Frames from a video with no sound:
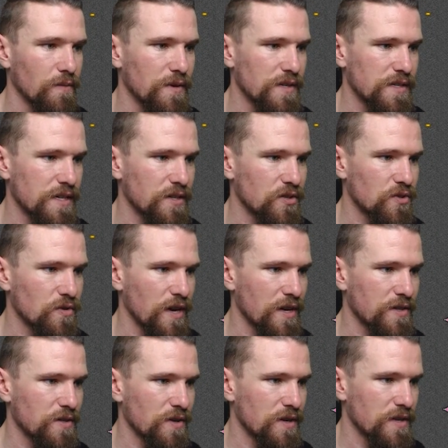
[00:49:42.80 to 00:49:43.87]
We just need to
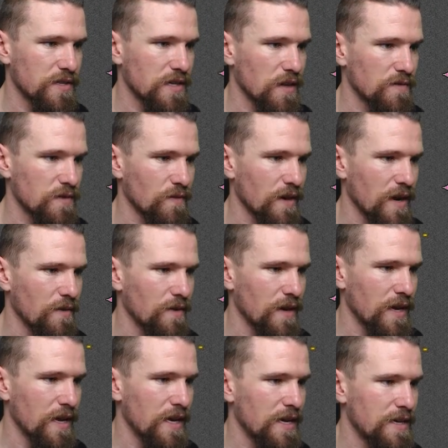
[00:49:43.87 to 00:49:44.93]
try and turn ourselves around.
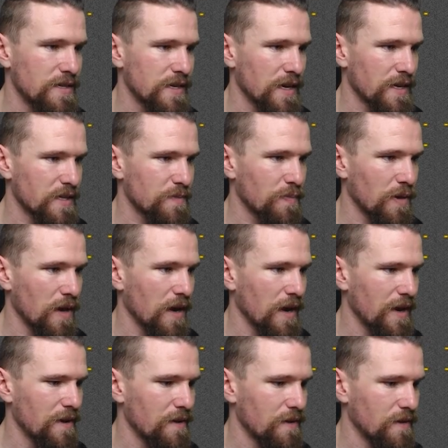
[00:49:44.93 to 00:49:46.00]
Easy as
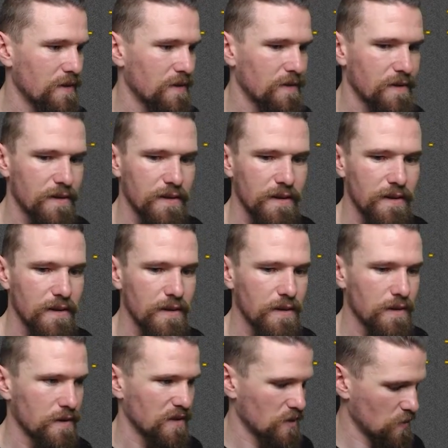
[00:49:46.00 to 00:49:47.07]
pie.
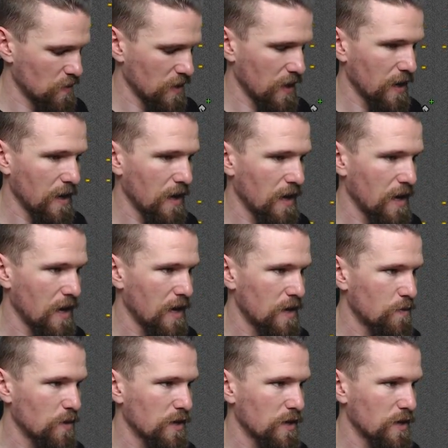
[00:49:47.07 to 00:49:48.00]
Okay, and we're